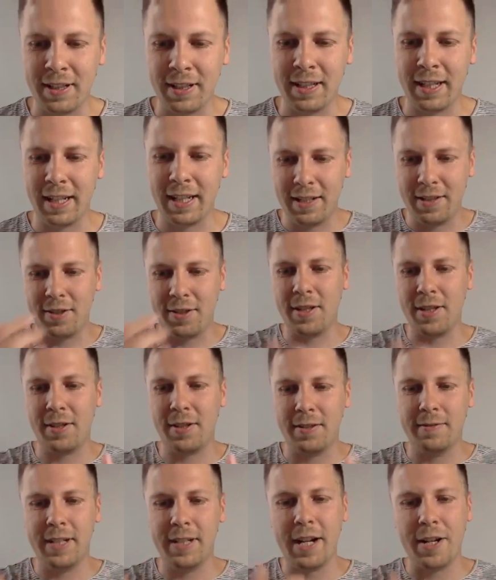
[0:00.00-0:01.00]
Like, it just
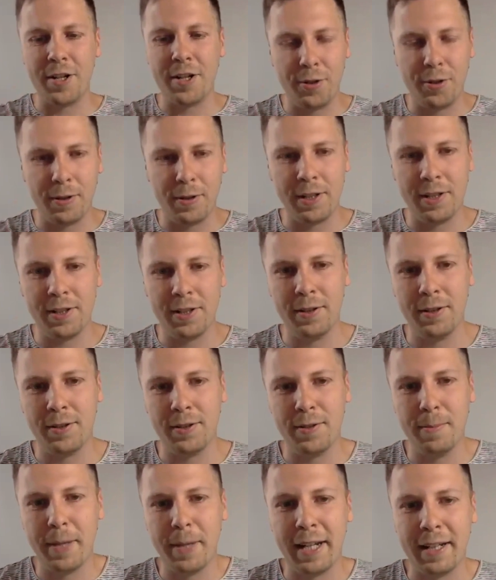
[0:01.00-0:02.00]
reassures you to
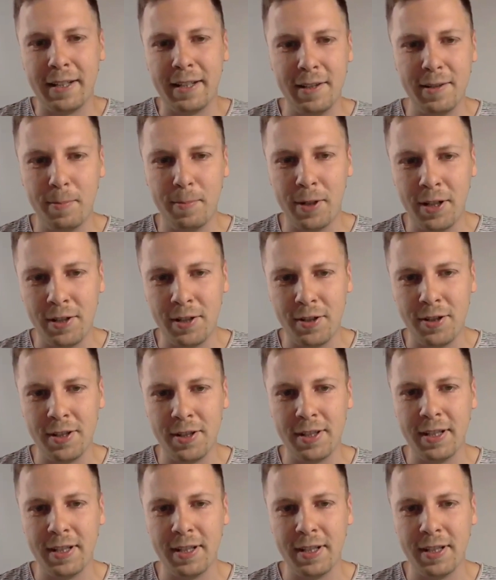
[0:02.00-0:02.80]
make this purchase,